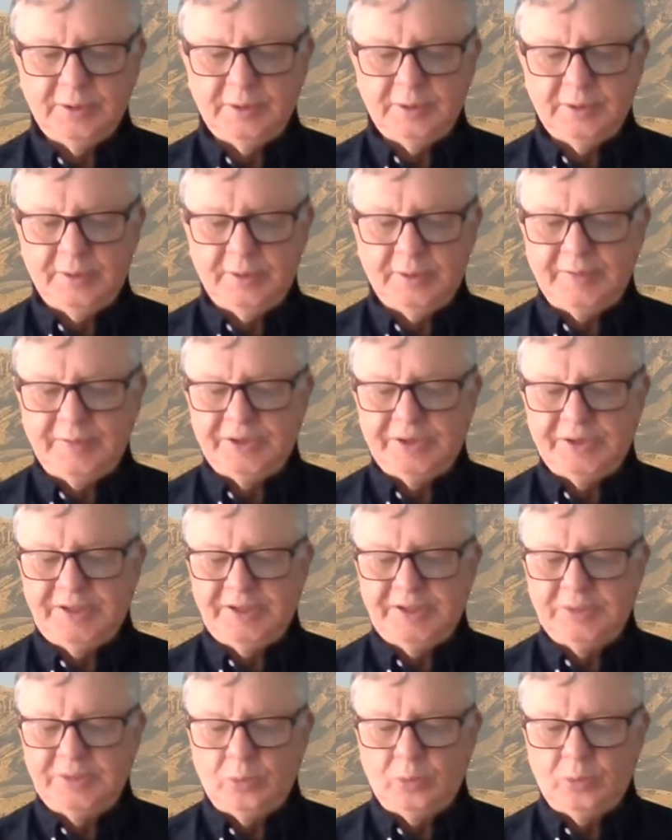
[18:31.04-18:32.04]
Never
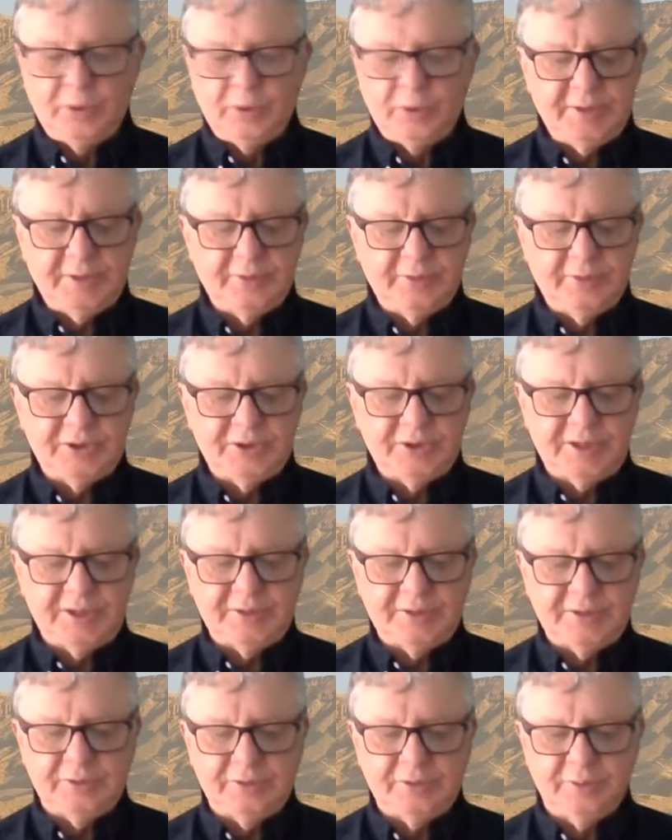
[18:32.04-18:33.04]
cease working at the
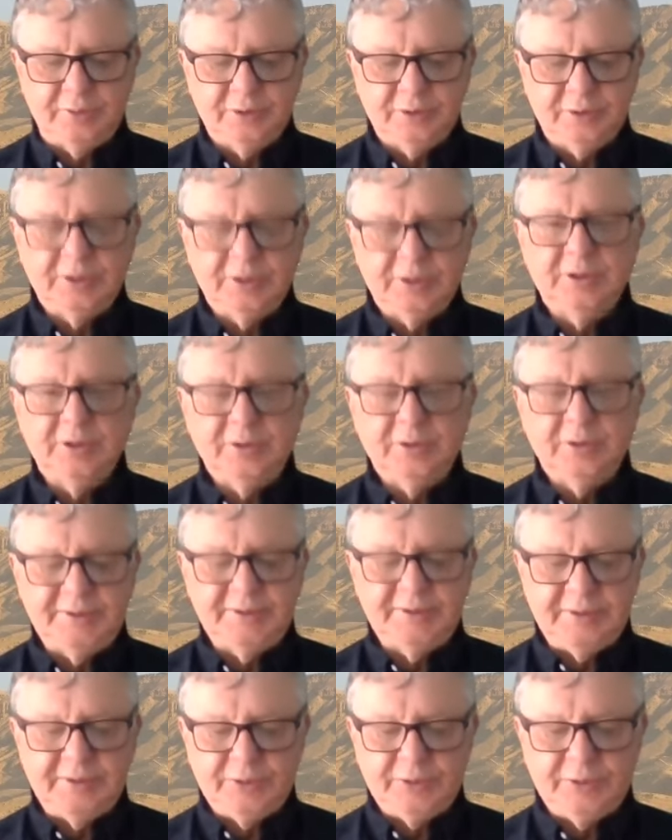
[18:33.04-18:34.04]
statue
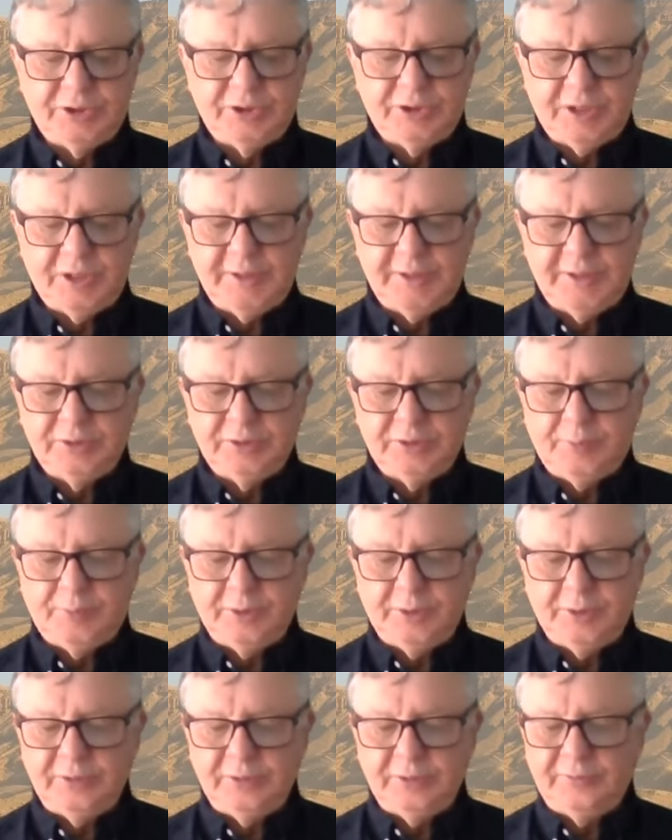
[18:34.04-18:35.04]
until there shines
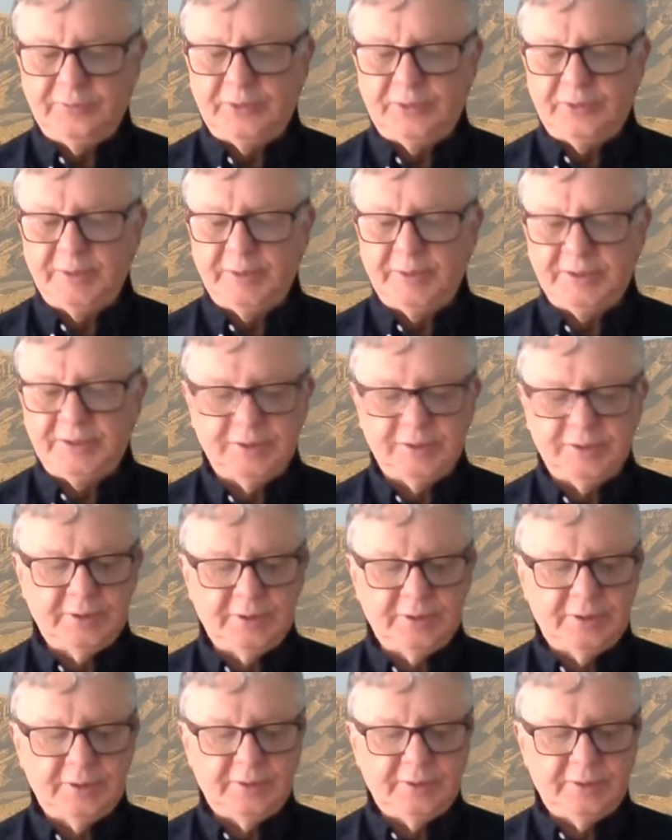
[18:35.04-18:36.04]
upon you from it
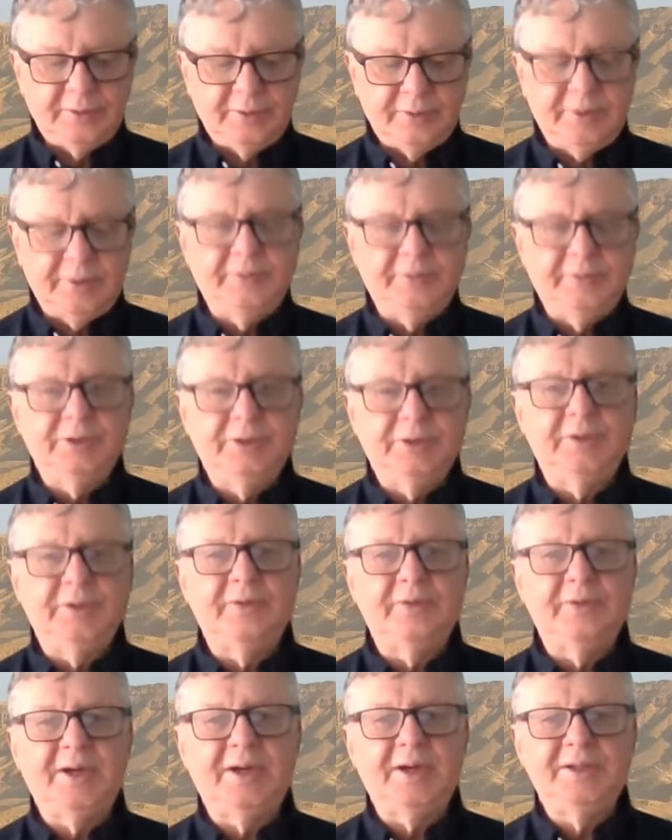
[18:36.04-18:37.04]
the
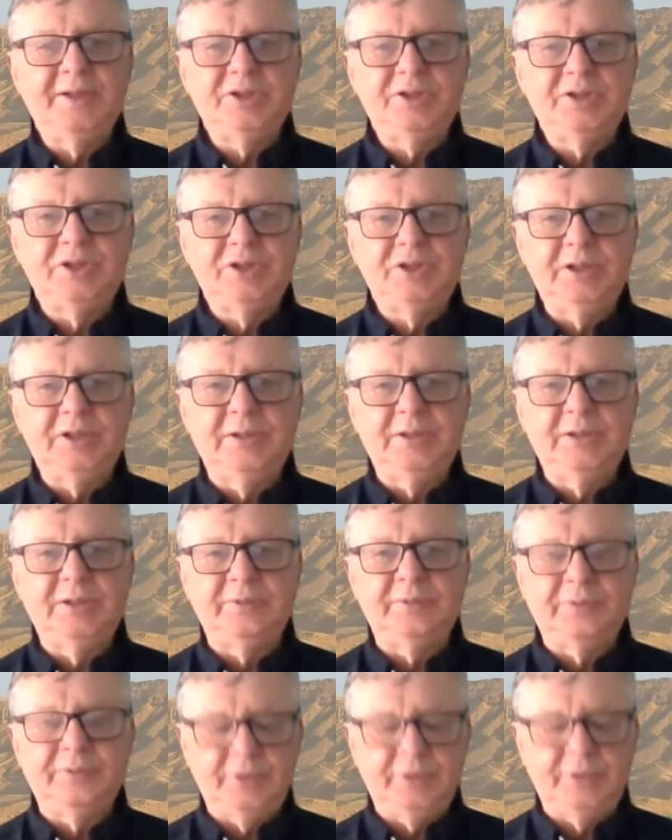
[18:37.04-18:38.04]
divine sheen
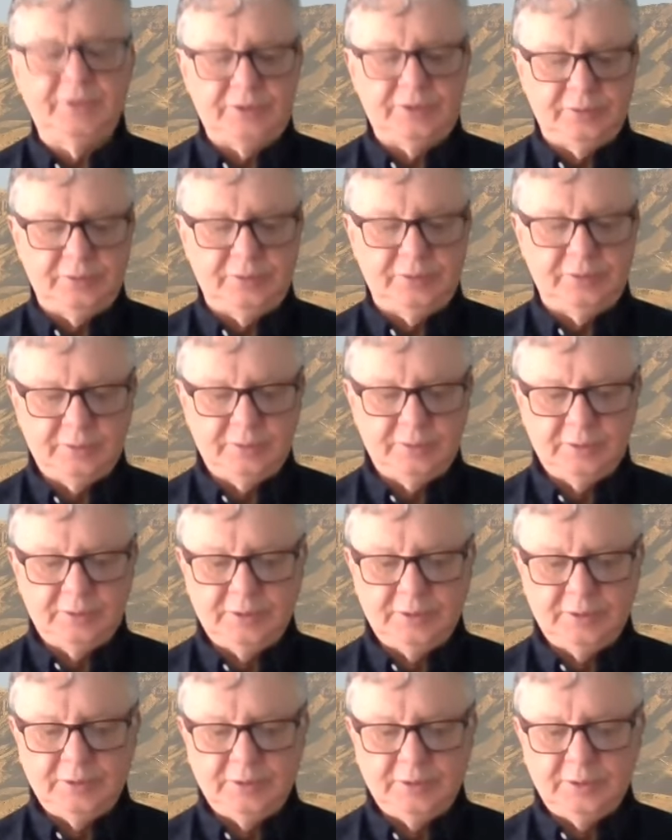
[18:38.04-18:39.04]
of virtue,
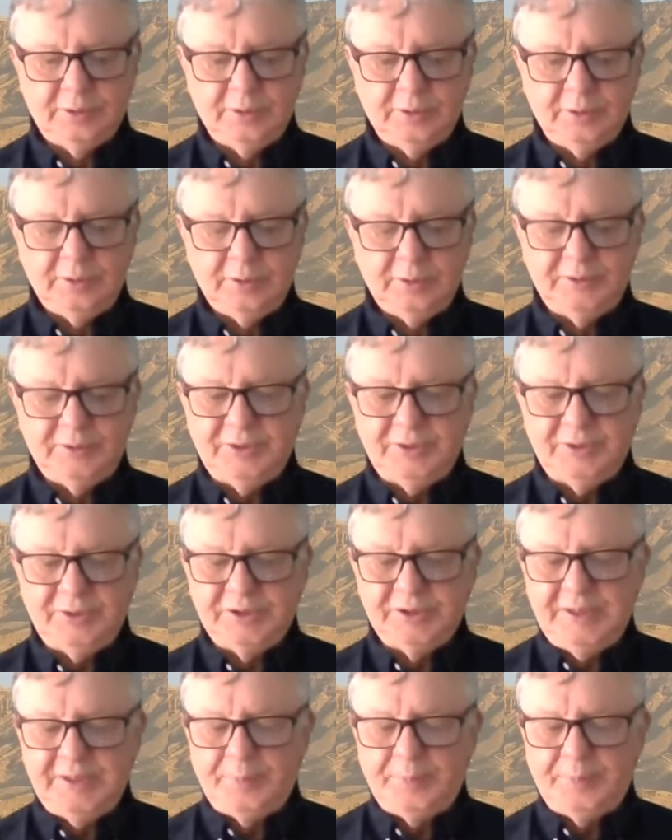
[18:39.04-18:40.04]
until you
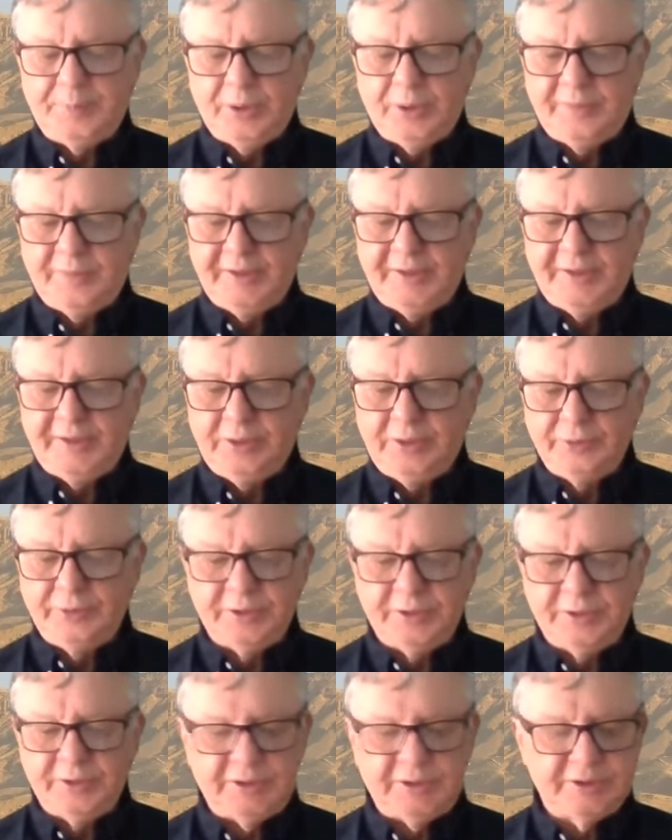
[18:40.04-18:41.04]
see perfect
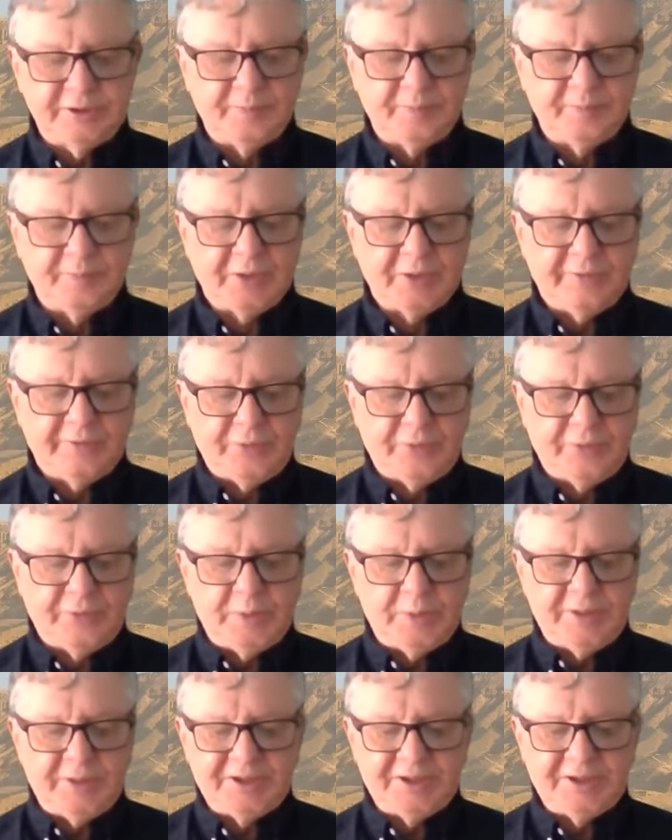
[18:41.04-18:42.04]
goodness
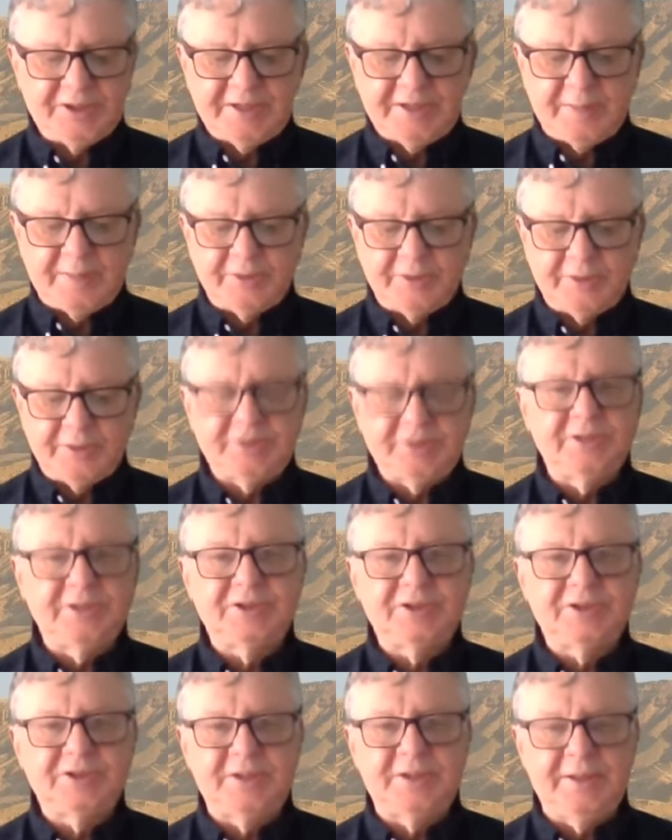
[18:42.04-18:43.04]
firmly established in
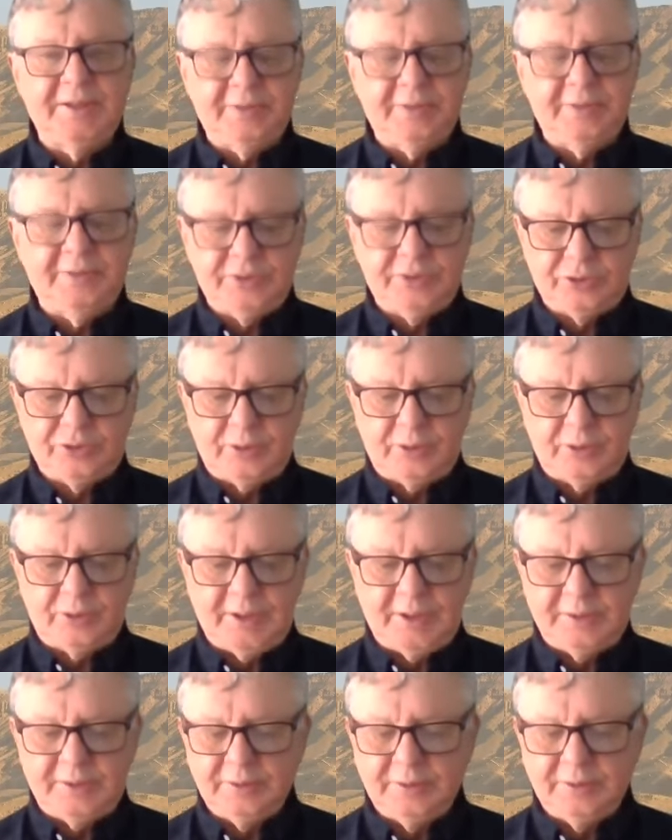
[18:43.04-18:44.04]
stainless
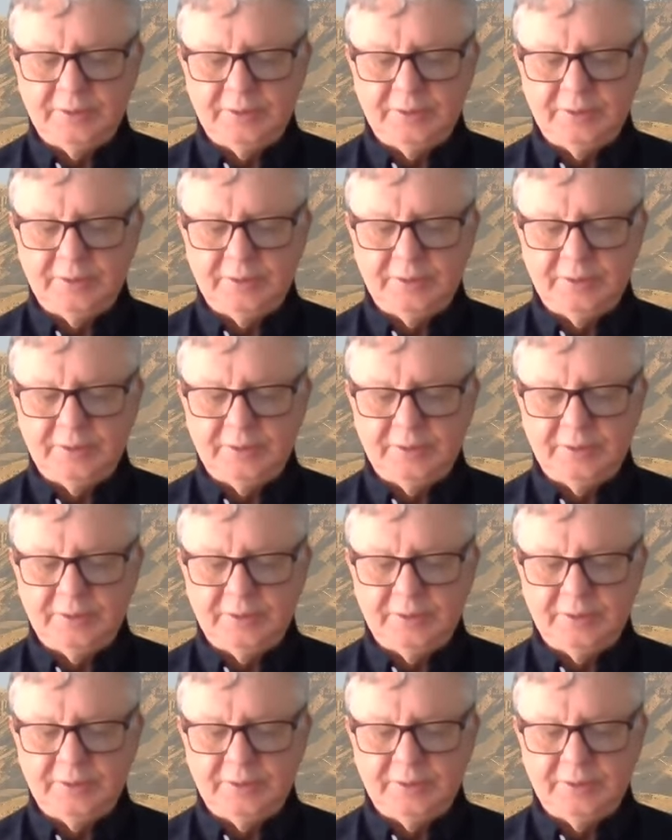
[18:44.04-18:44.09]
shrine.